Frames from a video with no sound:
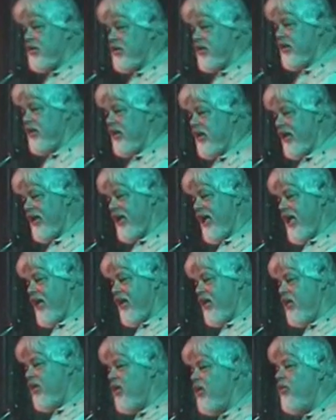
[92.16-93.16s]
See,
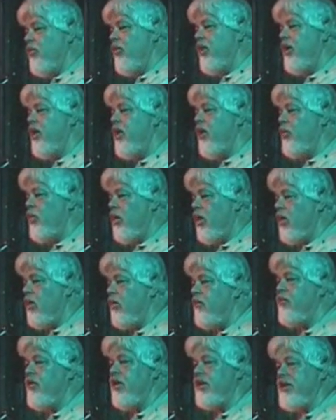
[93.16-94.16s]
again, we're
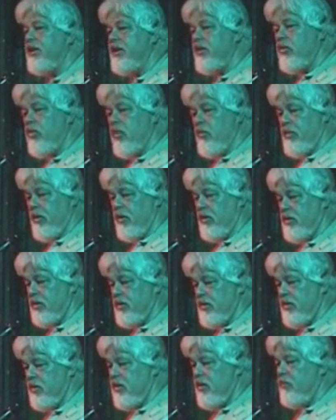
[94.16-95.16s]
confronting
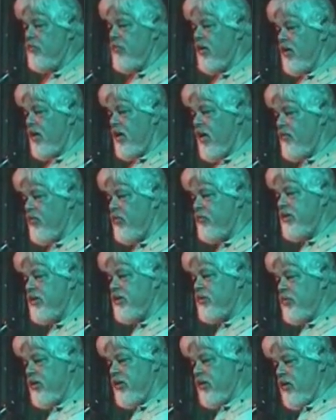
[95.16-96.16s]
criminals. But
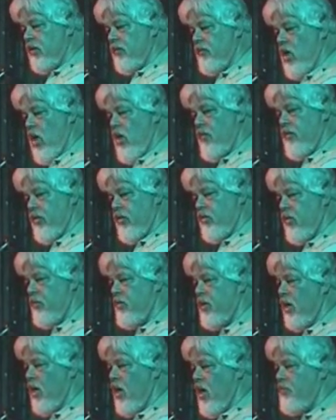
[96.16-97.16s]
governments, when they're involved in
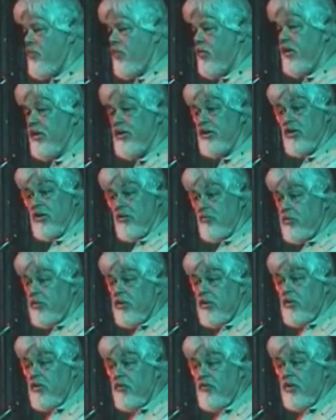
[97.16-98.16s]
criminal operations, are
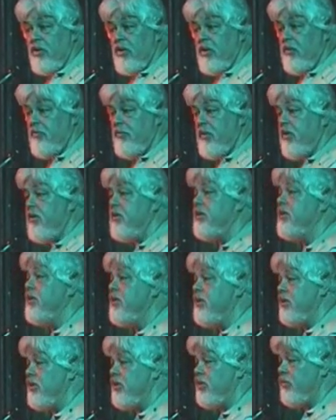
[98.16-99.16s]
put into very
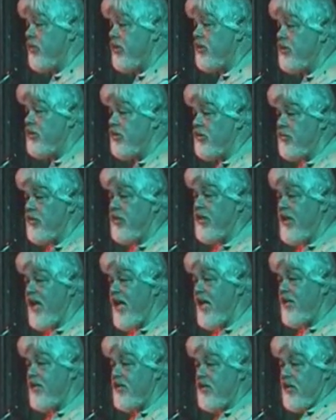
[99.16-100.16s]
embarrassing situations where they
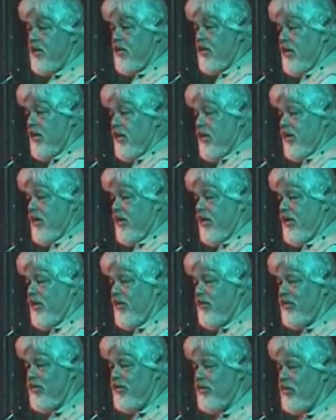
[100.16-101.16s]
can't, you
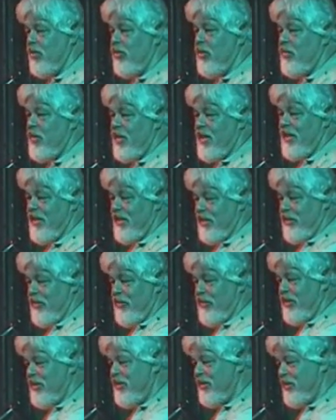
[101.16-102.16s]
know, the only way they can
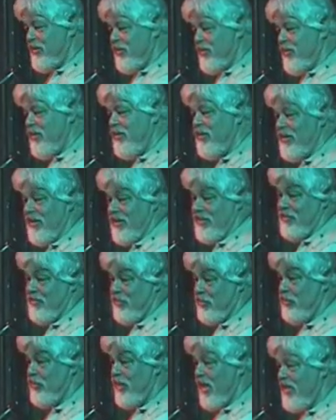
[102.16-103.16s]
do this is
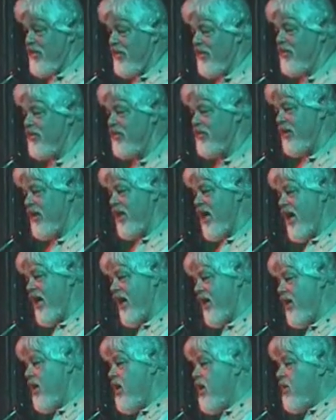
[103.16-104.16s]
do nothing or deny
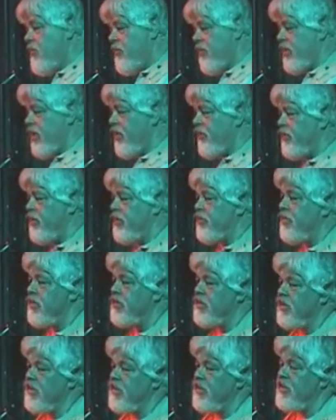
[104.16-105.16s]
it. But the other
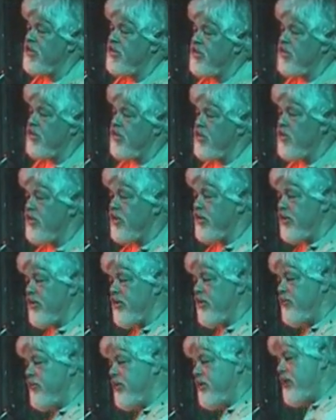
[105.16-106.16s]
interesting thing in looking
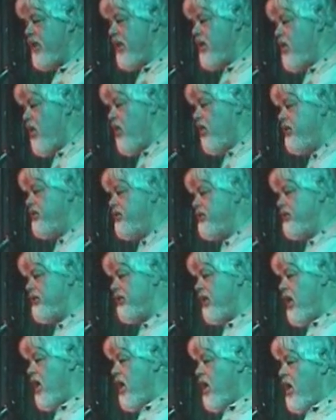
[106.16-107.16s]
into human psychology
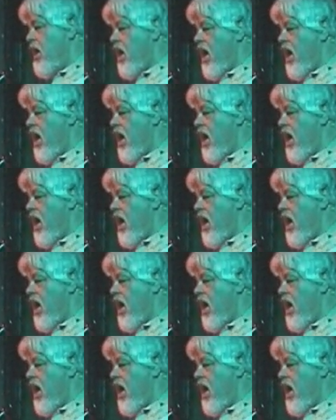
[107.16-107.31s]
is,